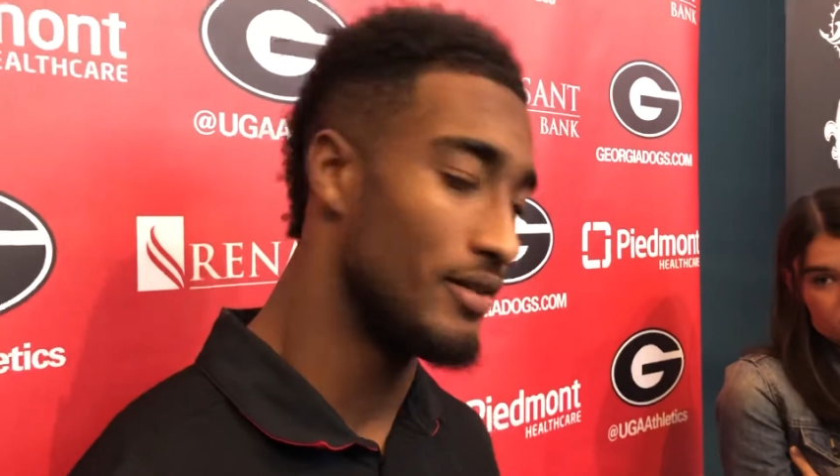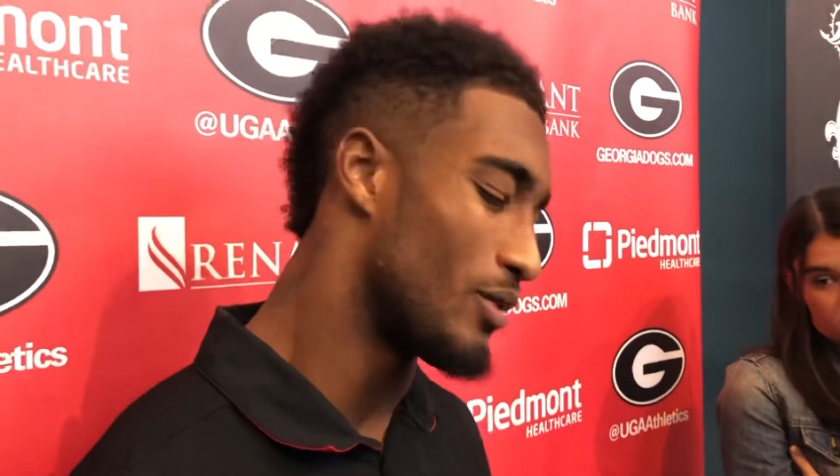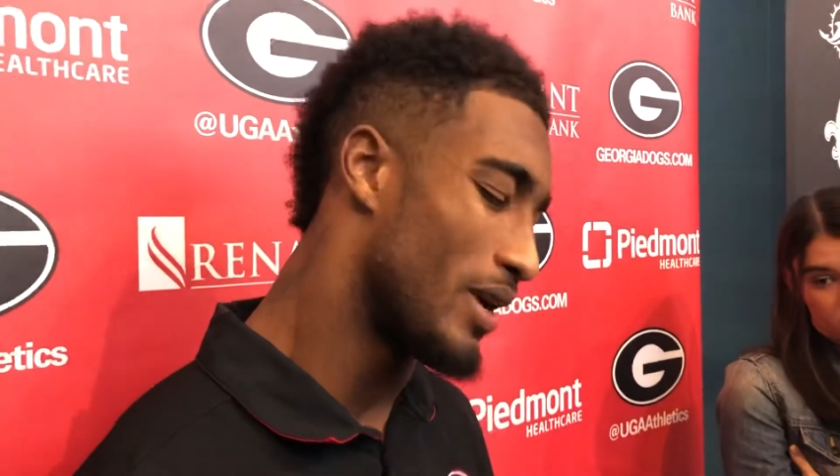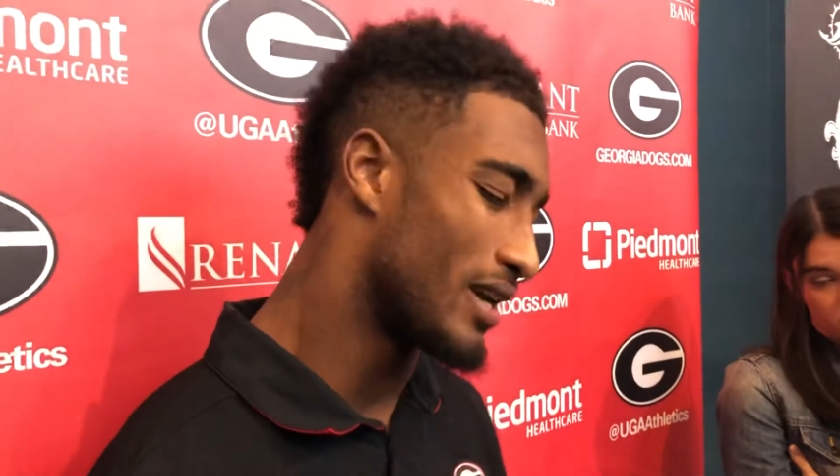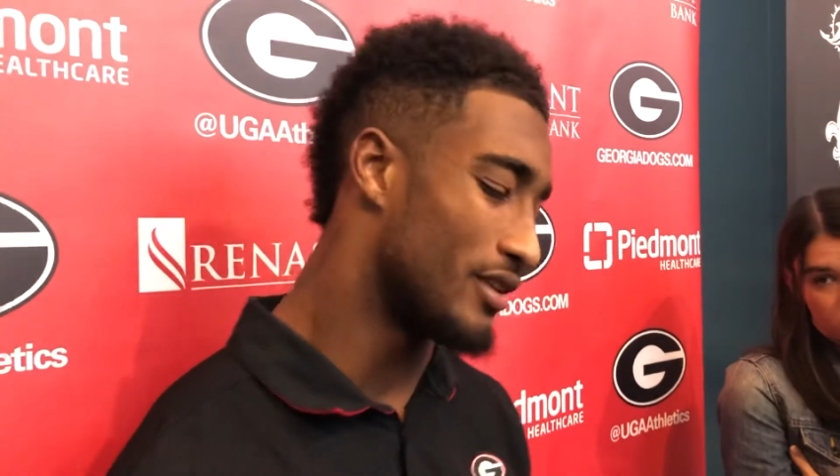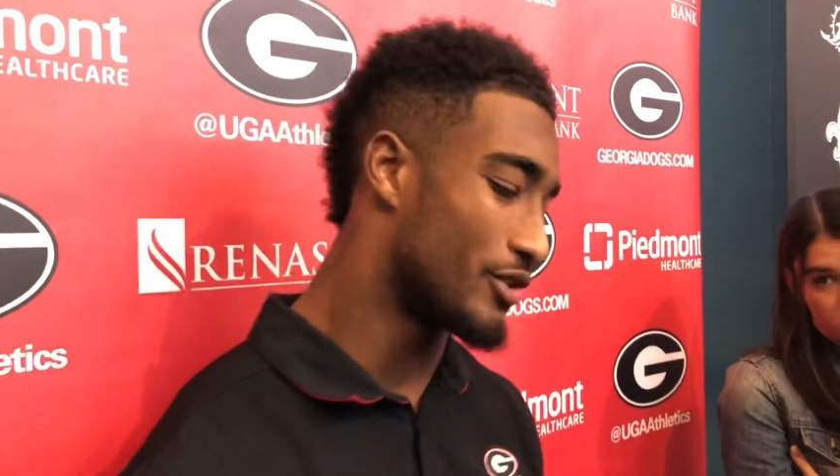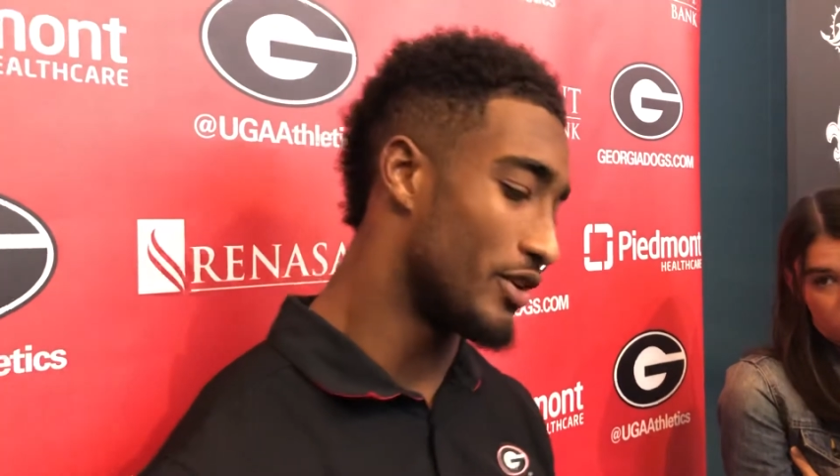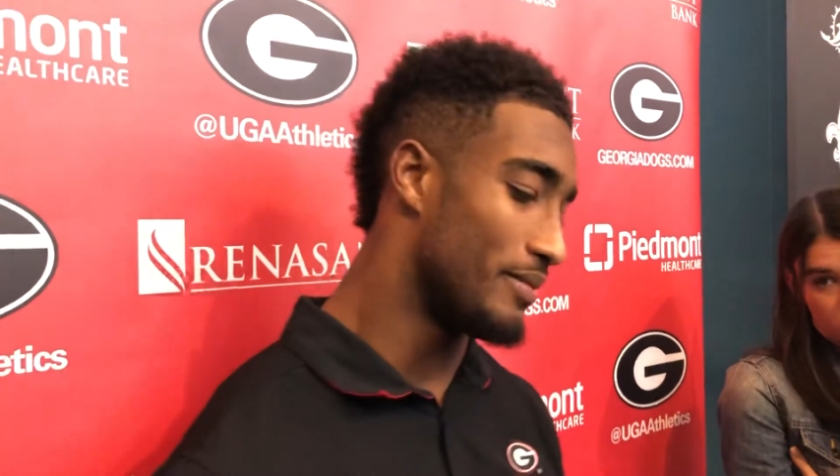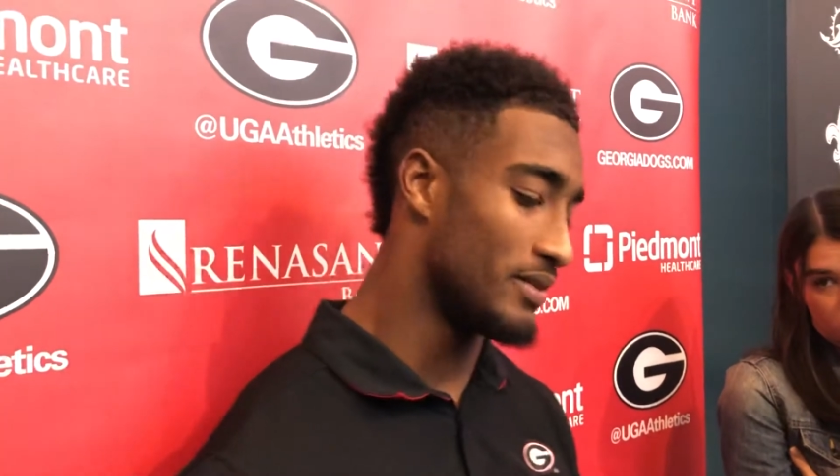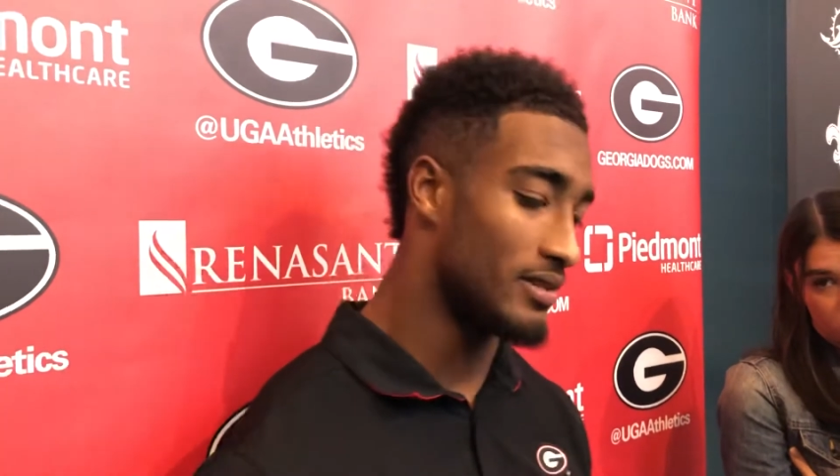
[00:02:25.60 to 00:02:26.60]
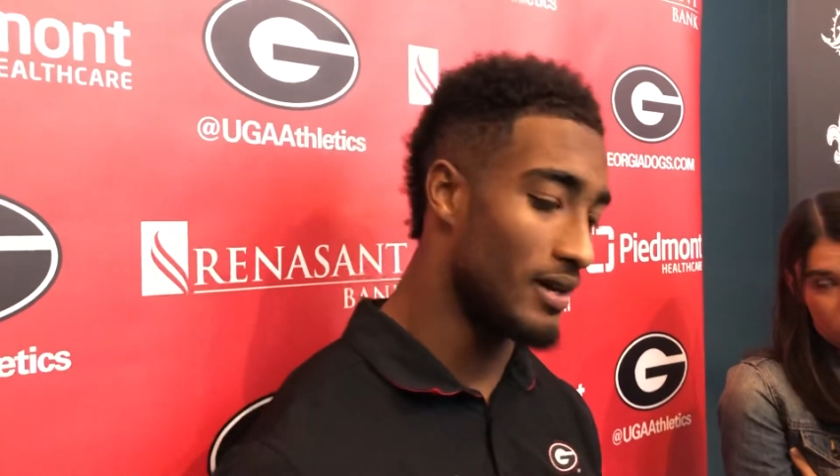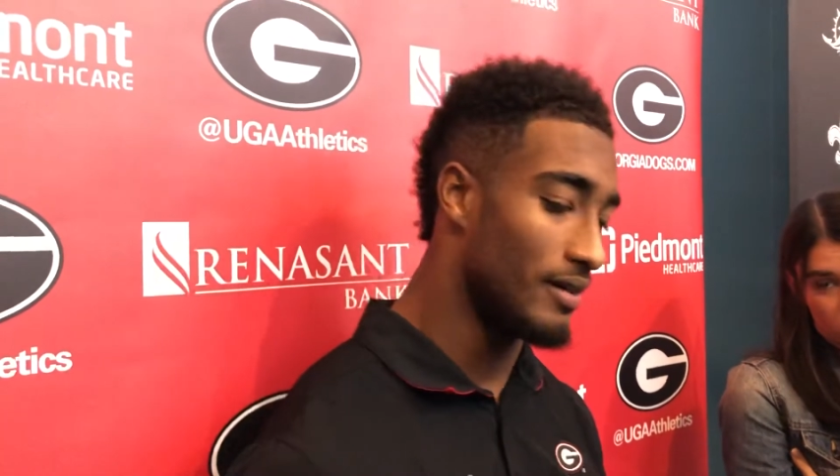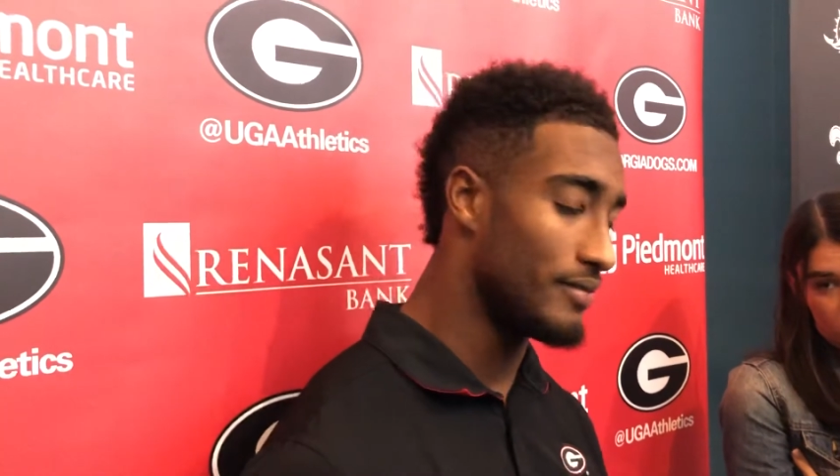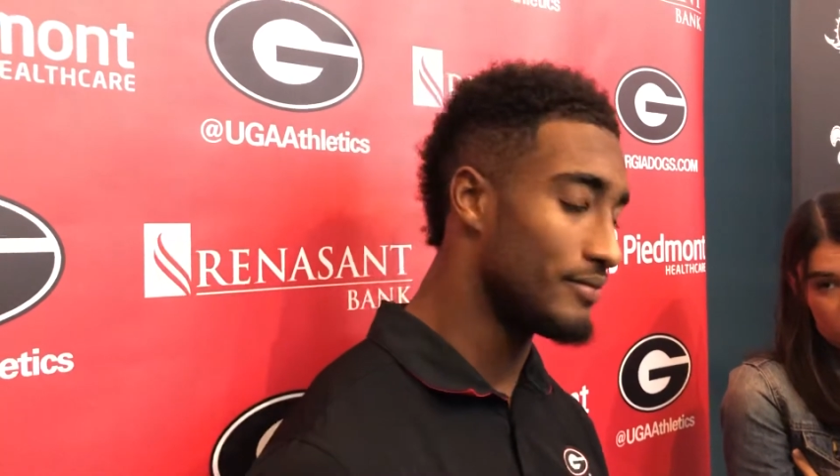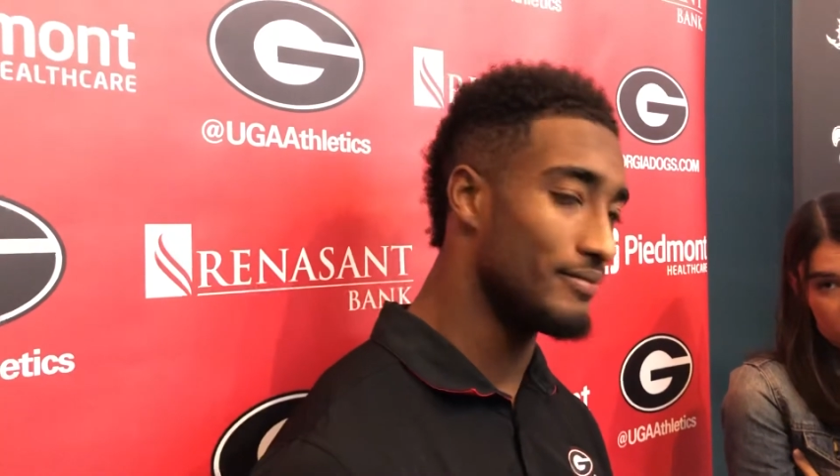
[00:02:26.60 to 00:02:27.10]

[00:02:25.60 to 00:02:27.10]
the regular treatment stuff: